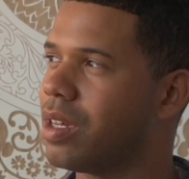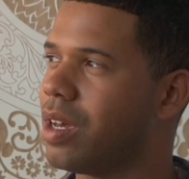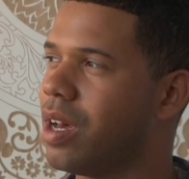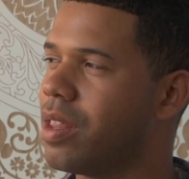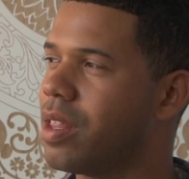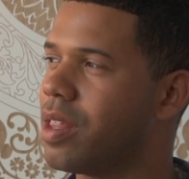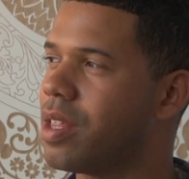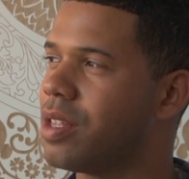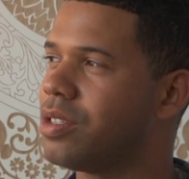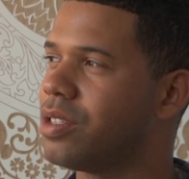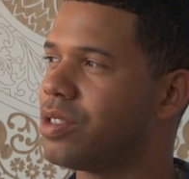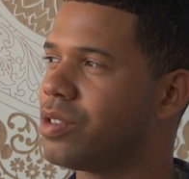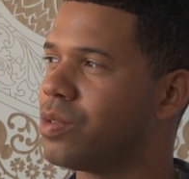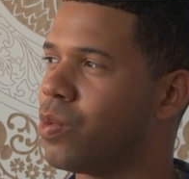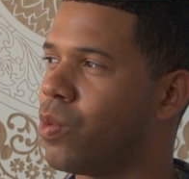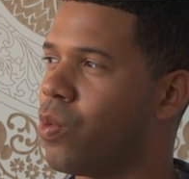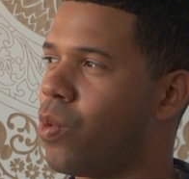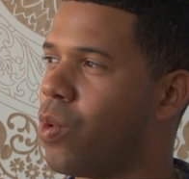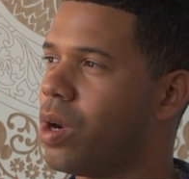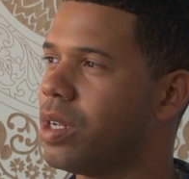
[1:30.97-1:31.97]
other than just
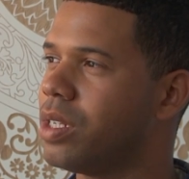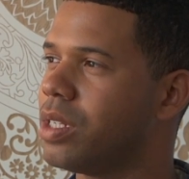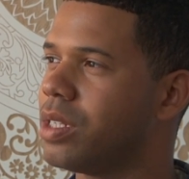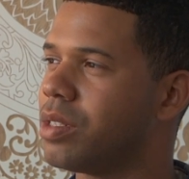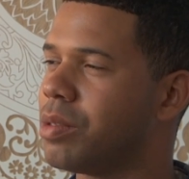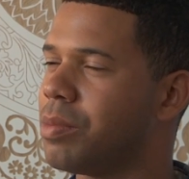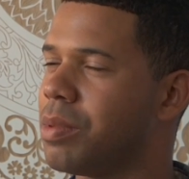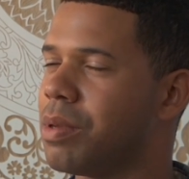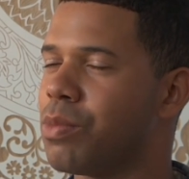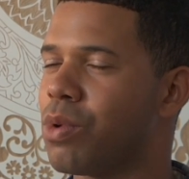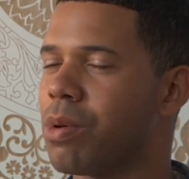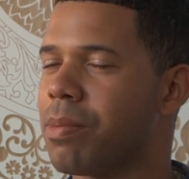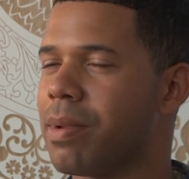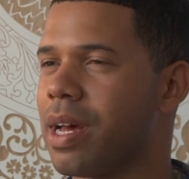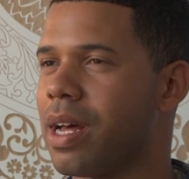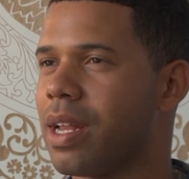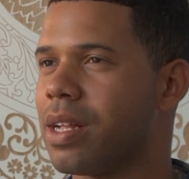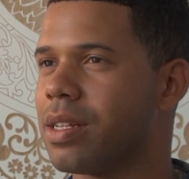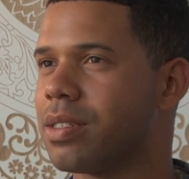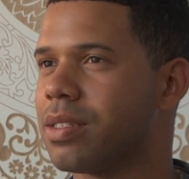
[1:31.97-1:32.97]
wanting to be more
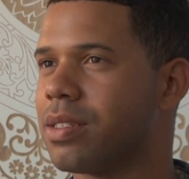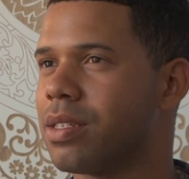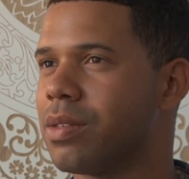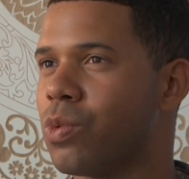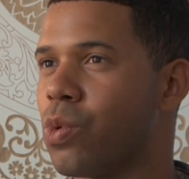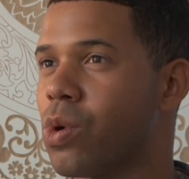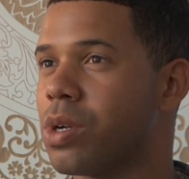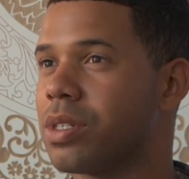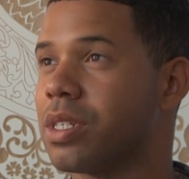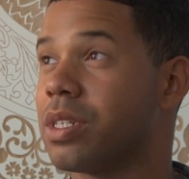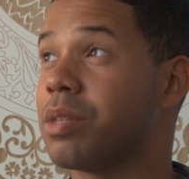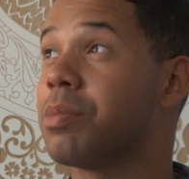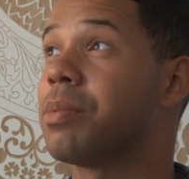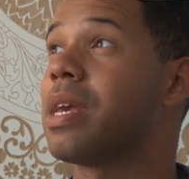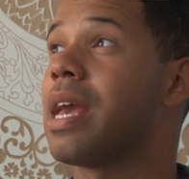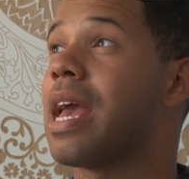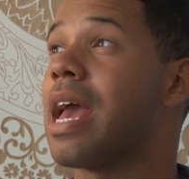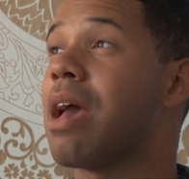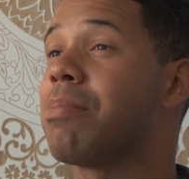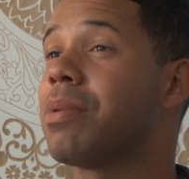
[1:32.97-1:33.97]
balanced and wanting to be
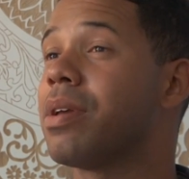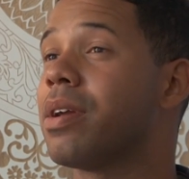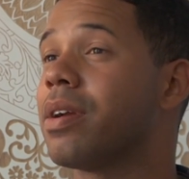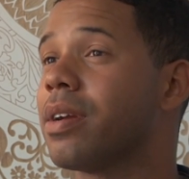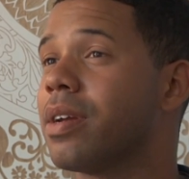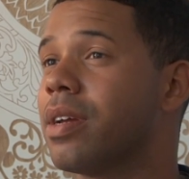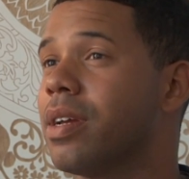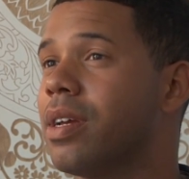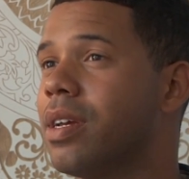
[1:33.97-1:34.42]
happier.